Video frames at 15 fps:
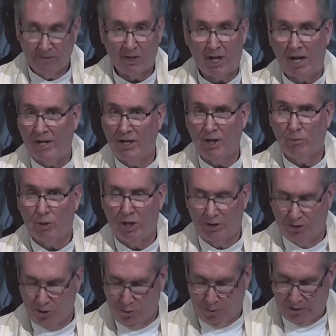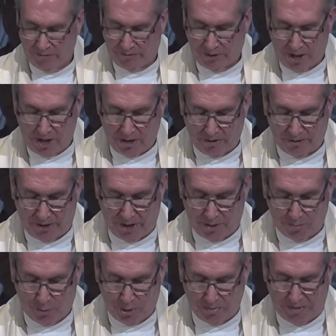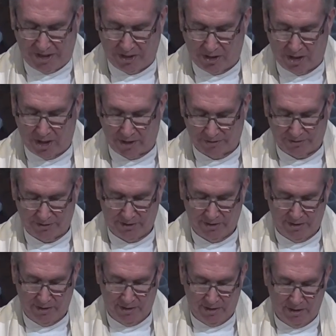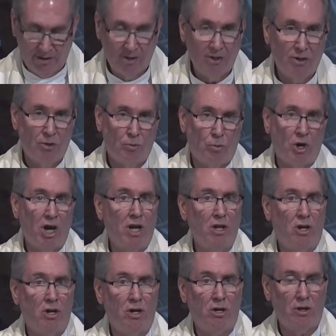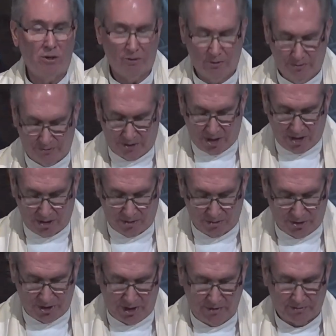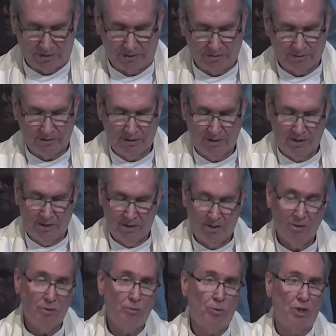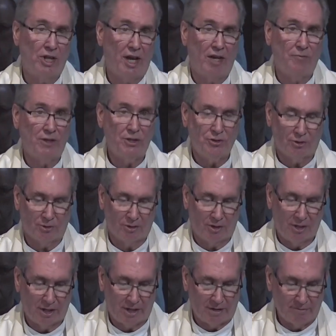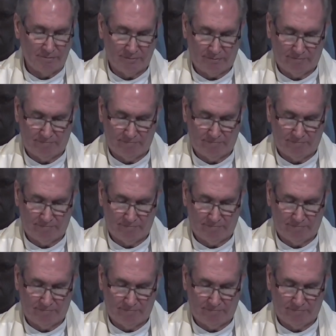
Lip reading: Anyone who would follow them would be lost, while all who follow Jesus will have eternal life.